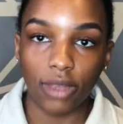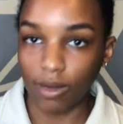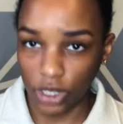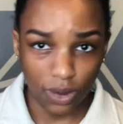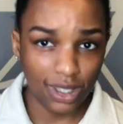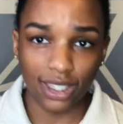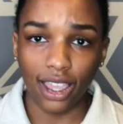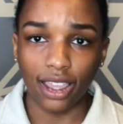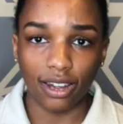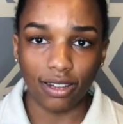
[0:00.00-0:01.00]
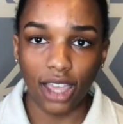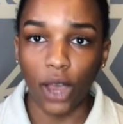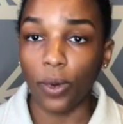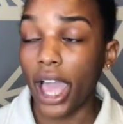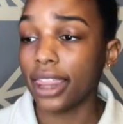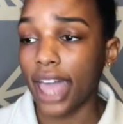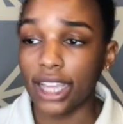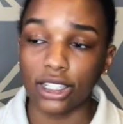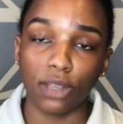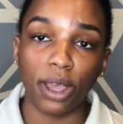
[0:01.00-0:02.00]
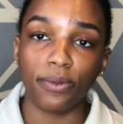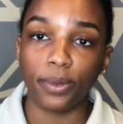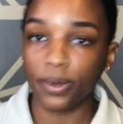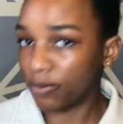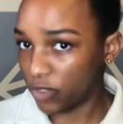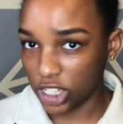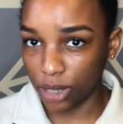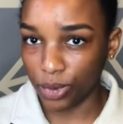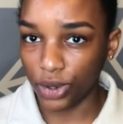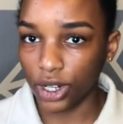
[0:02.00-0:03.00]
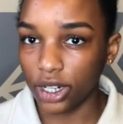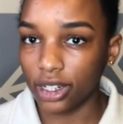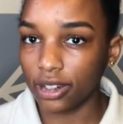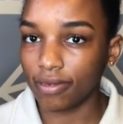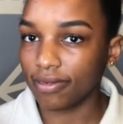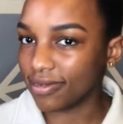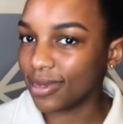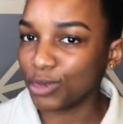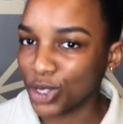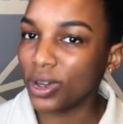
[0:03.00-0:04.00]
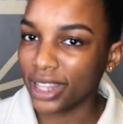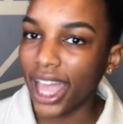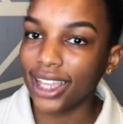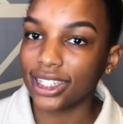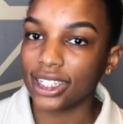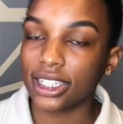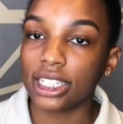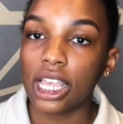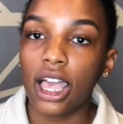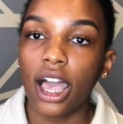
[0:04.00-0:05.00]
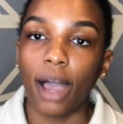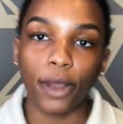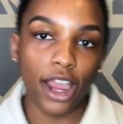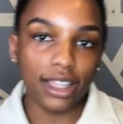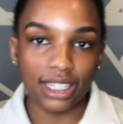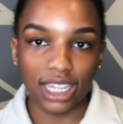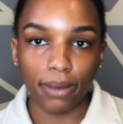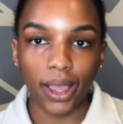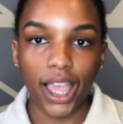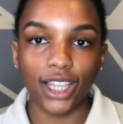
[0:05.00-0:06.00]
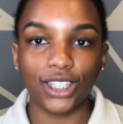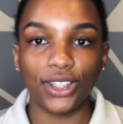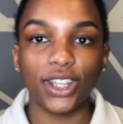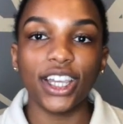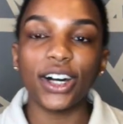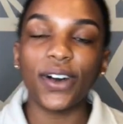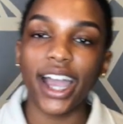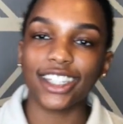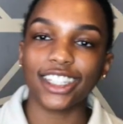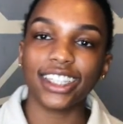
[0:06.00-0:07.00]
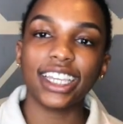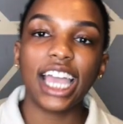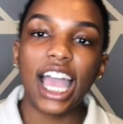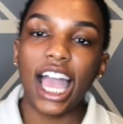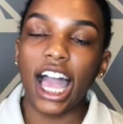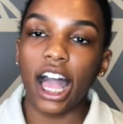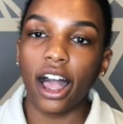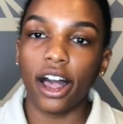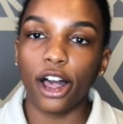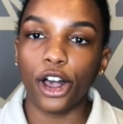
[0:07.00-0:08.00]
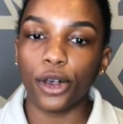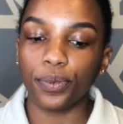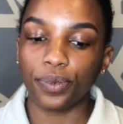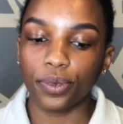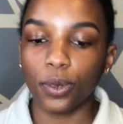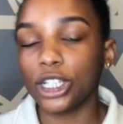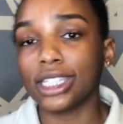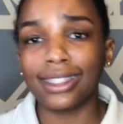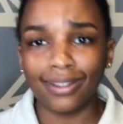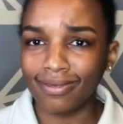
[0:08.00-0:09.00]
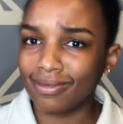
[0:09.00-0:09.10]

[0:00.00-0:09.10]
I'm doing skin. I had lashes on my vision board doing lashes. I'm currently sitting in my lash studio, actually, which is